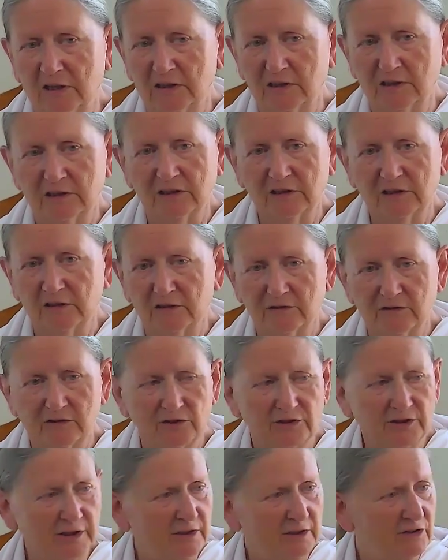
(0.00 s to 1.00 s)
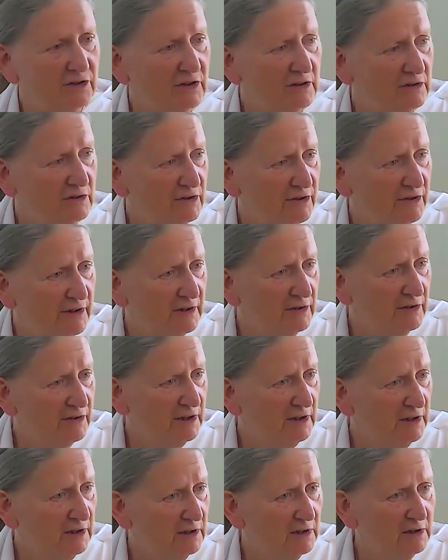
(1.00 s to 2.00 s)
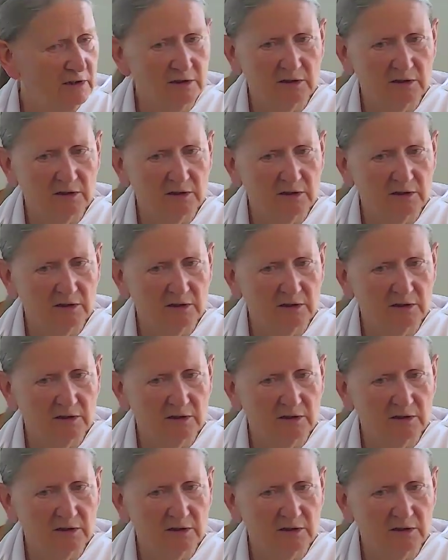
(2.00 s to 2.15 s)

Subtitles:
little tricks and trickery